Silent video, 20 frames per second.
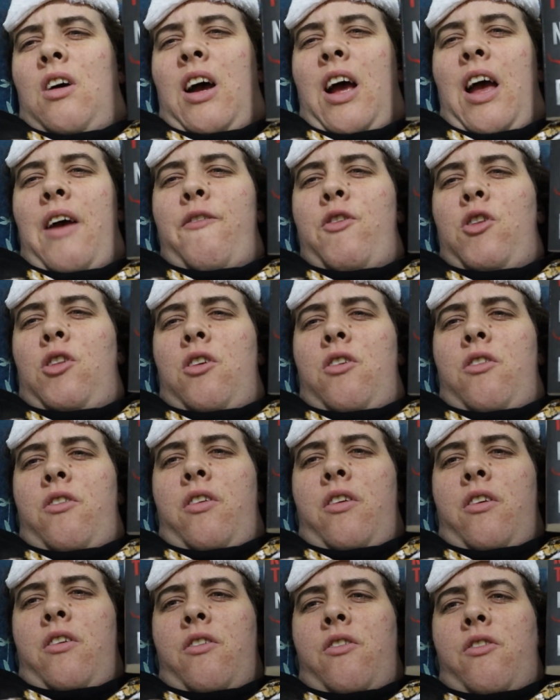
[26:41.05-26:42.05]
I haven't learned
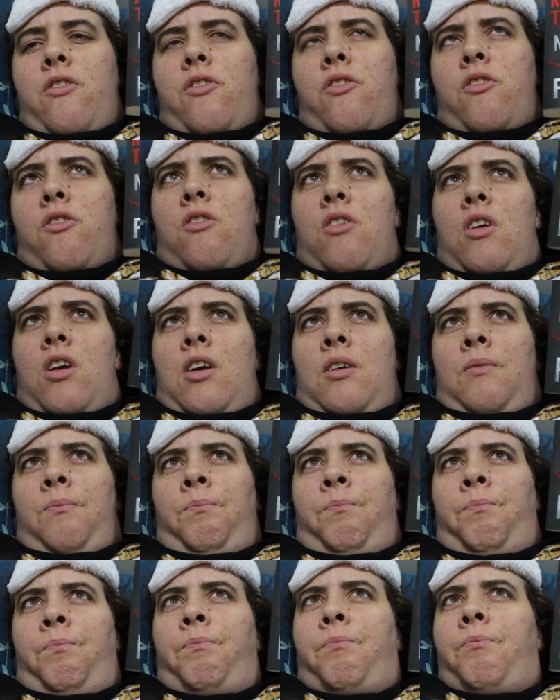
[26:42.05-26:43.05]
his
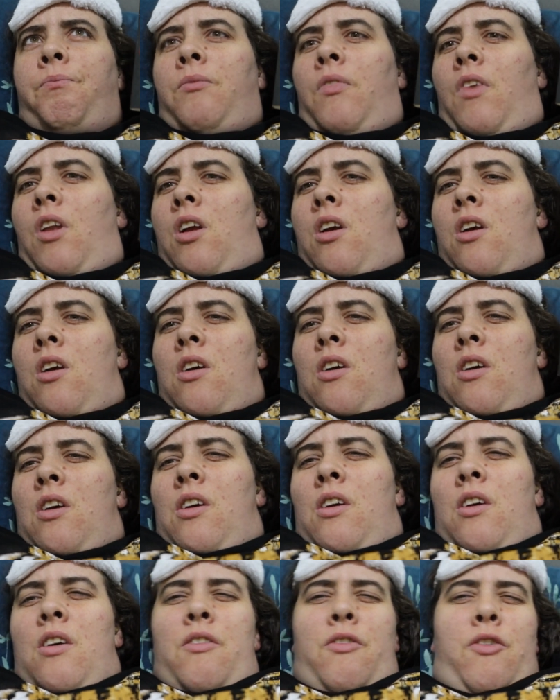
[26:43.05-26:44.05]

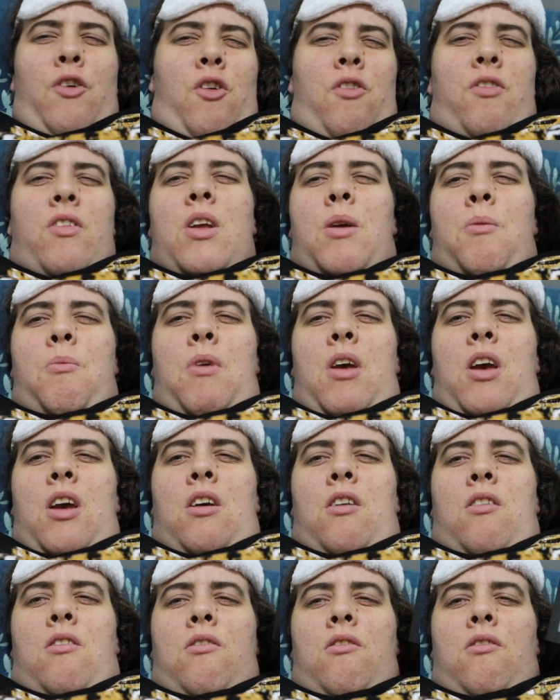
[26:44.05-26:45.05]
first name
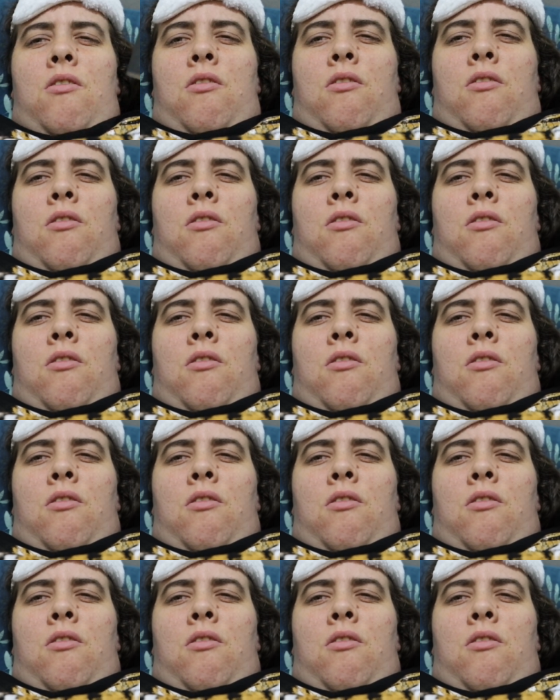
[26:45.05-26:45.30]
yet,